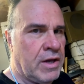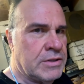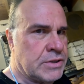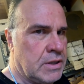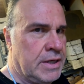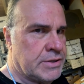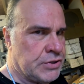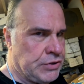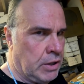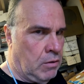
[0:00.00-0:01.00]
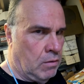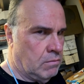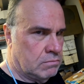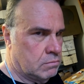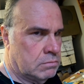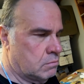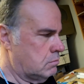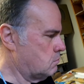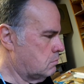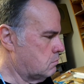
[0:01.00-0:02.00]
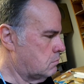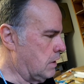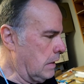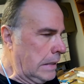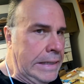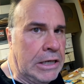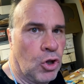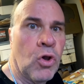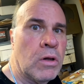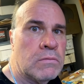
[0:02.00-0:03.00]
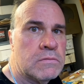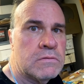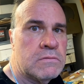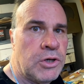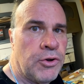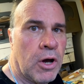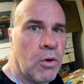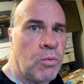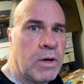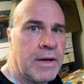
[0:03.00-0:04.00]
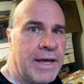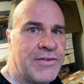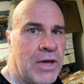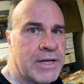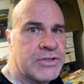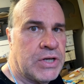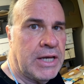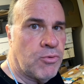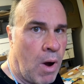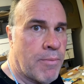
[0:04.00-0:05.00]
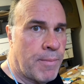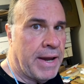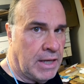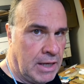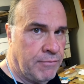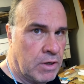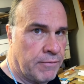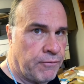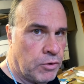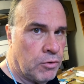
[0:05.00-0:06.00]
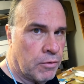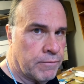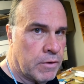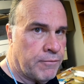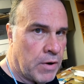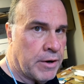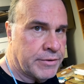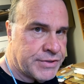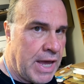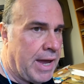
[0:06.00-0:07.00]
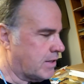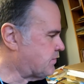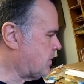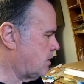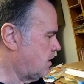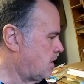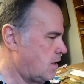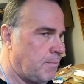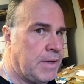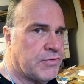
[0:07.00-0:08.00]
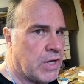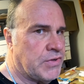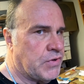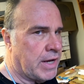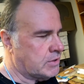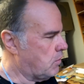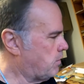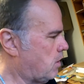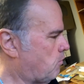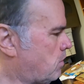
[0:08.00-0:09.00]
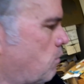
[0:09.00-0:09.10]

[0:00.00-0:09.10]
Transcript: because it's still illegal you know, in Tennessee to rob a bank even if you're of the fair sex. Didn't mean to say sex on here. We